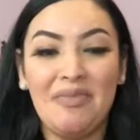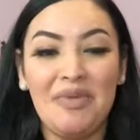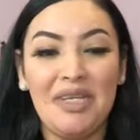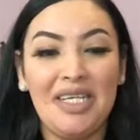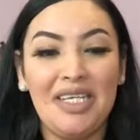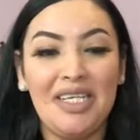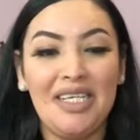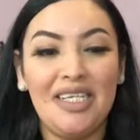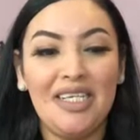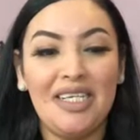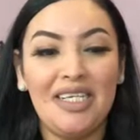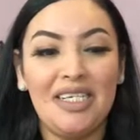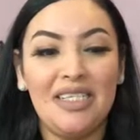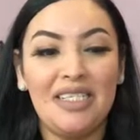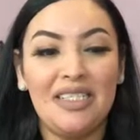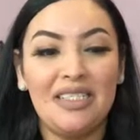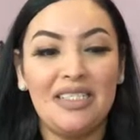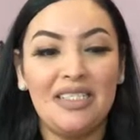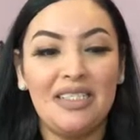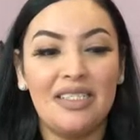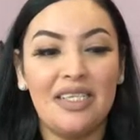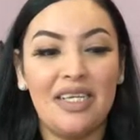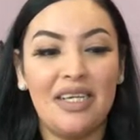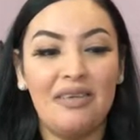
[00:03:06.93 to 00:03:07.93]

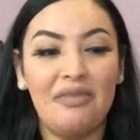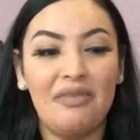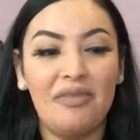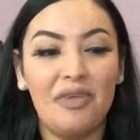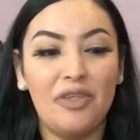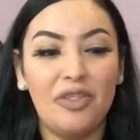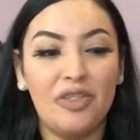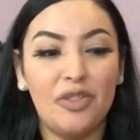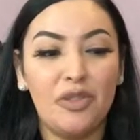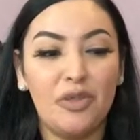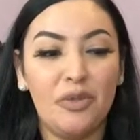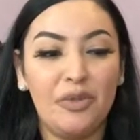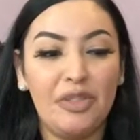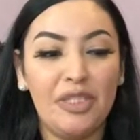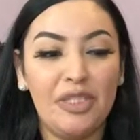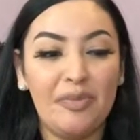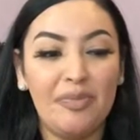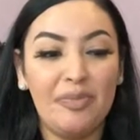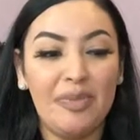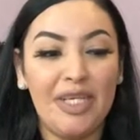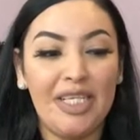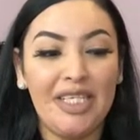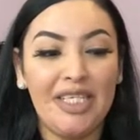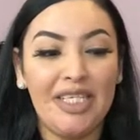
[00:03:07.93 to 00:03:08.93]
because if you're so
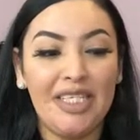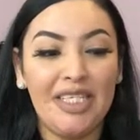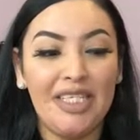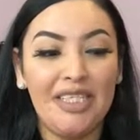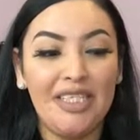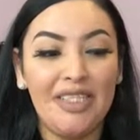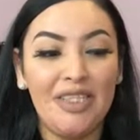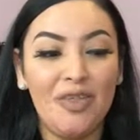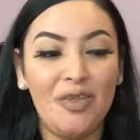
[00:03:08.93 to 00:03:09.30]
independent,